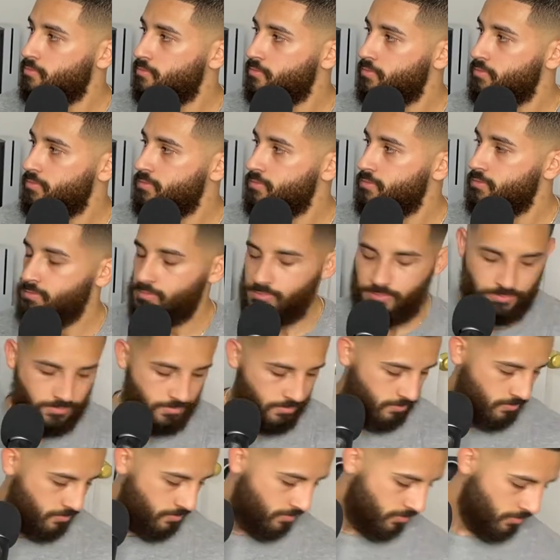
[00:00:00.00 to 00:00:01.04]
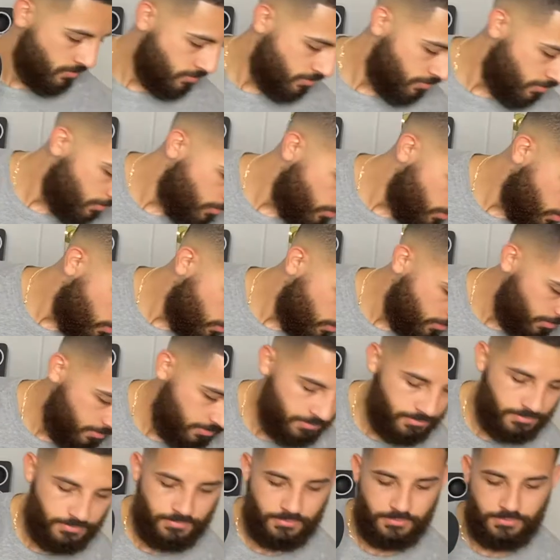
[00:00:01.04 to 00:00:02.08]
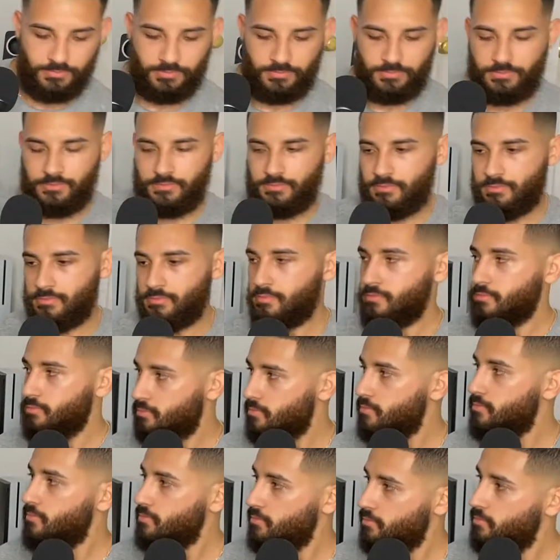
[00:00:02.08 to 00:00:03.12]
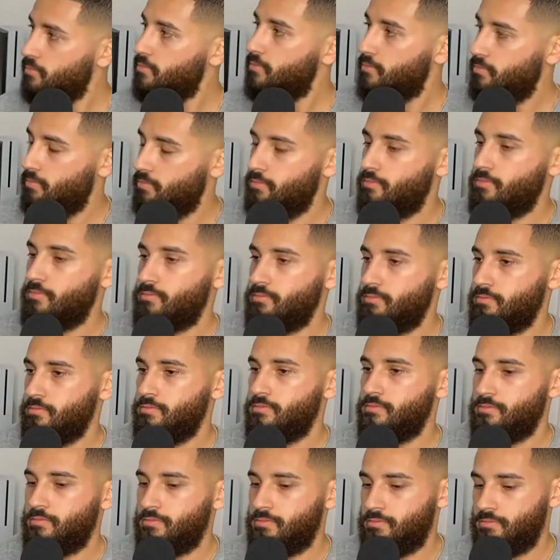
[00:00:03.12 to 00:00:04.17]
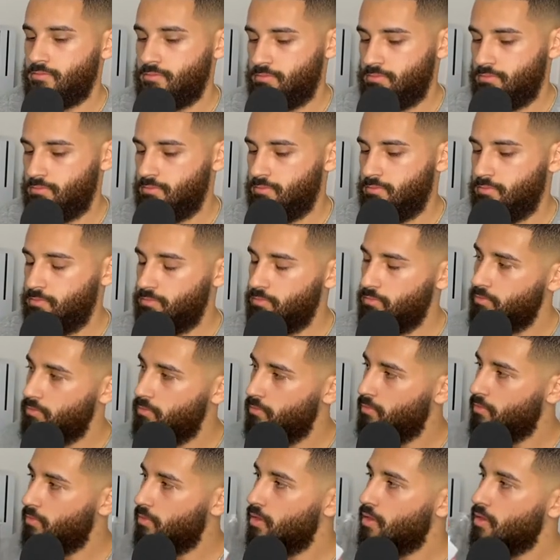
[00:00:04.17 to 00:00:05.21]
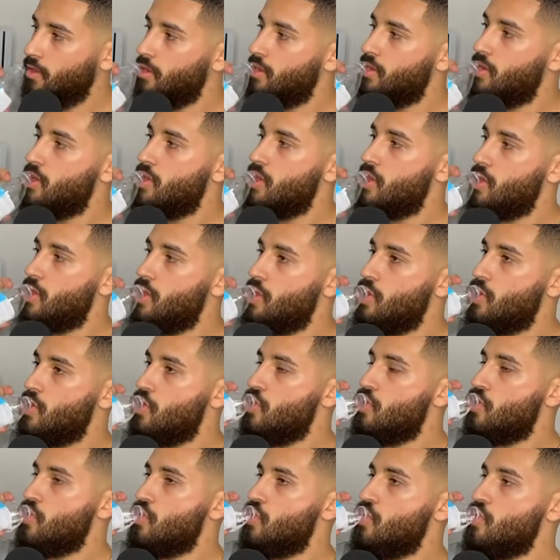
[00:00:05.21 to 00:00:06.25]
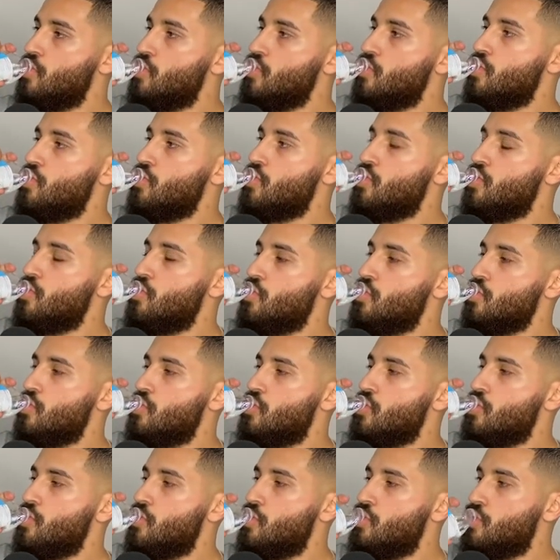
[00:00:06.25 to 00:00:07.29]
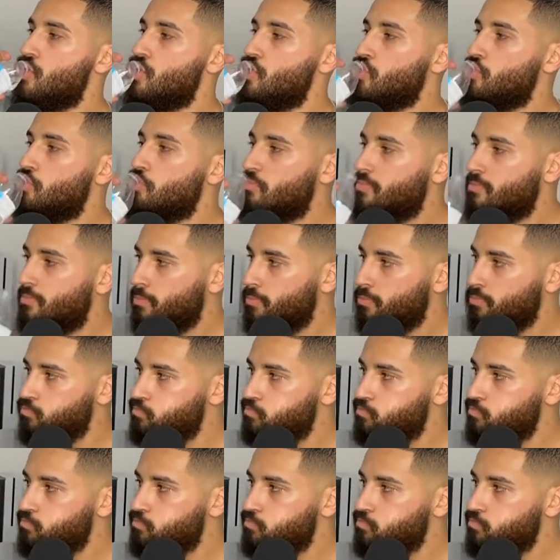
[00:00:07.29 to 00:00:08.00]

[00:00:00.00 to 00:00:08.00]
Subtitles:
The person shown says nothing.